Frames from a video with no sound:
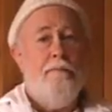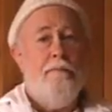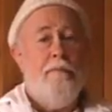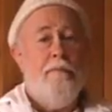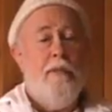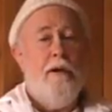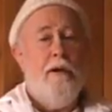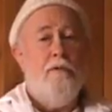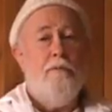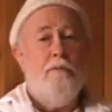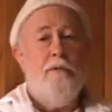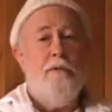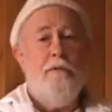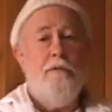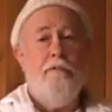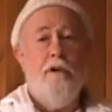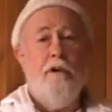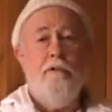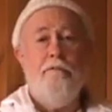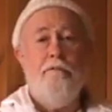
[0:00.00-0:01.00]
that would be
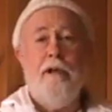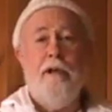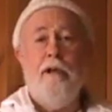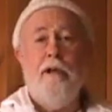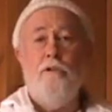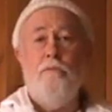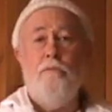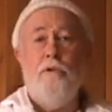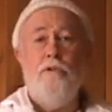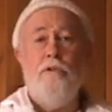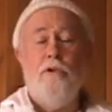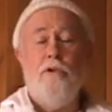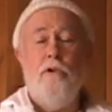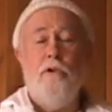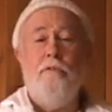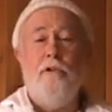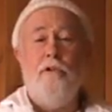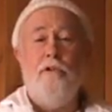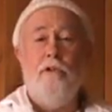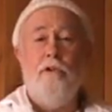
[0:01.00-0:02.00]
very valuable
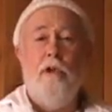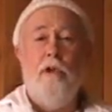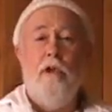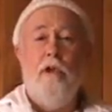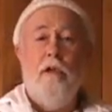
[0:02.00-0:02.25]
service.